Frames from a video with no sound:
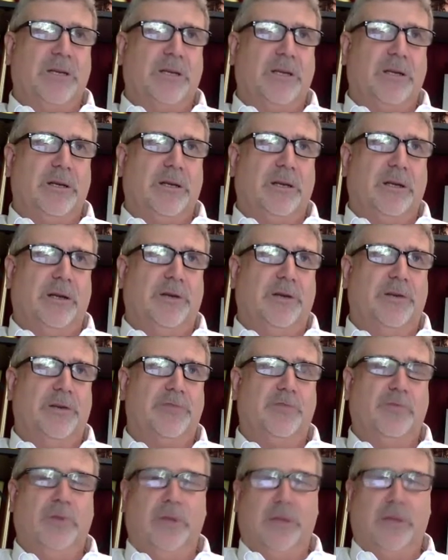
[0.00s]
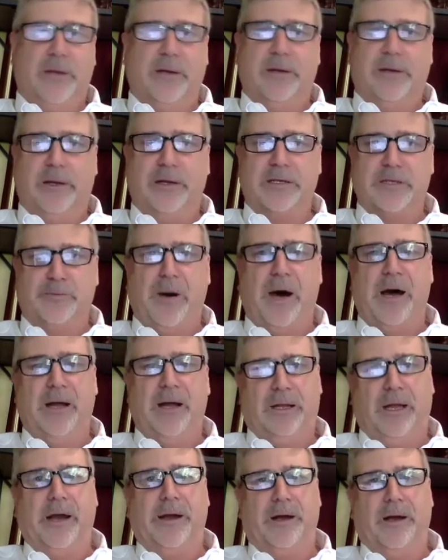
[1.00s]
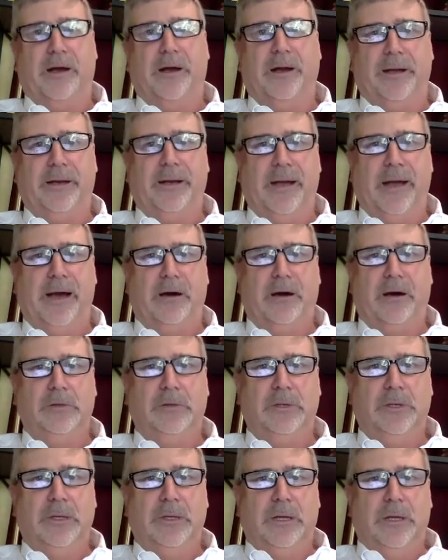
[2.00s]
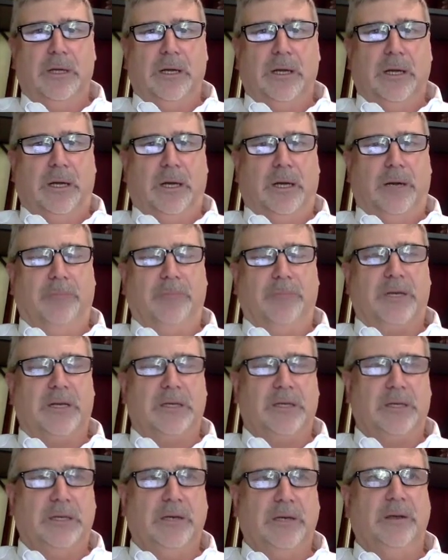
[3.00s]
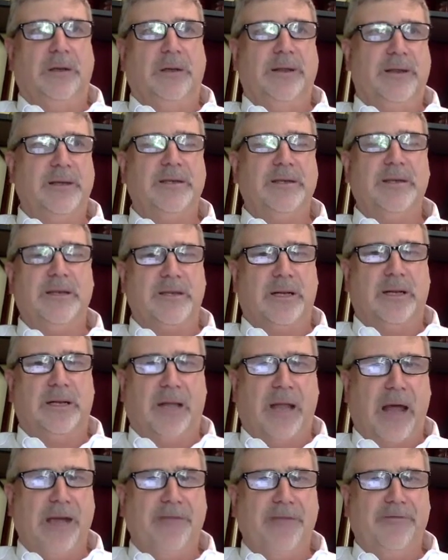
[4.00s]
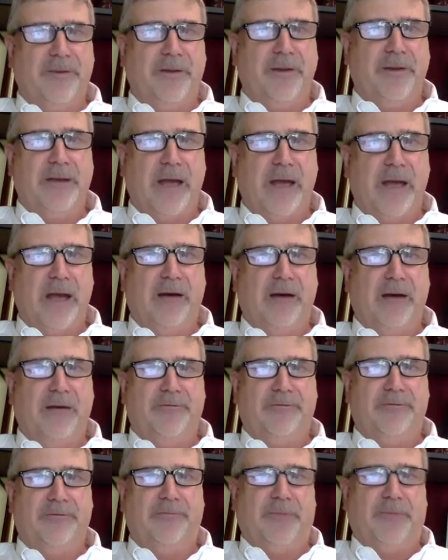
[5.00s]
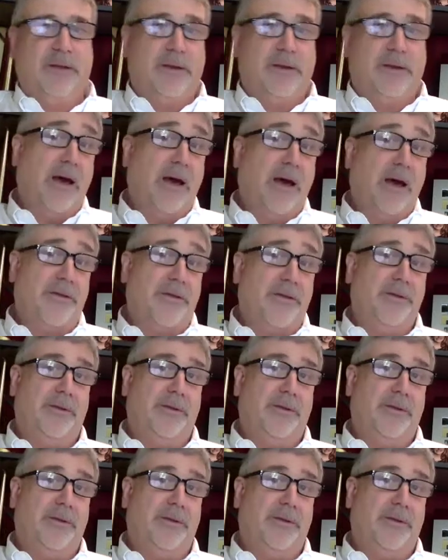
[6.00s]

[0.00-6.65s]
there's really a spotlight on it now. Clearly, this is a life and death